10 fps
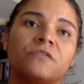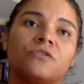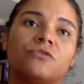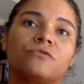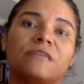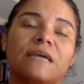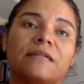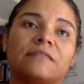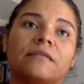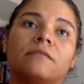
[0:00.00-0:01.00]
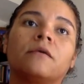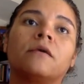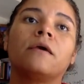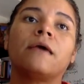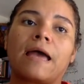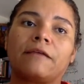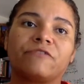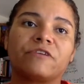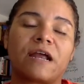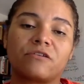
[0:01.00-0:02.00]
to tell them, I
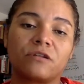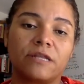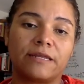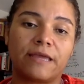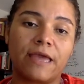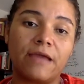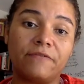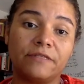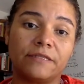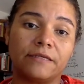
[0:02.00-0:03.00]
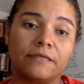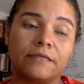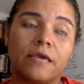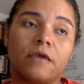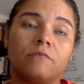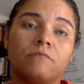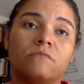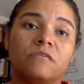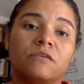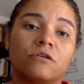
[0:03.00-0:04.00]
recalculated everything. And
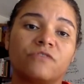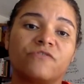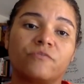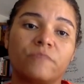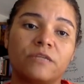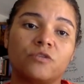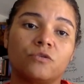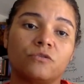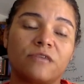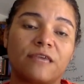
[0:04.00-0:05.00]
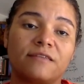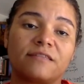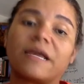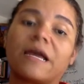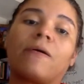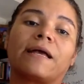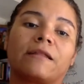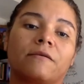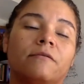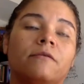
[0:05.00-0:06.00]
in order for me to take this account, I
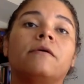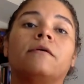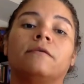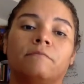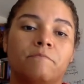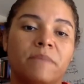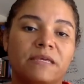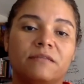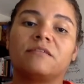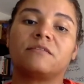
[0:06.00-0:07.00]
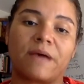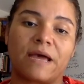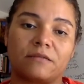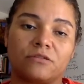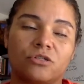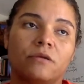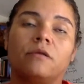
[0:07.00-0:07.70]
gotta make this match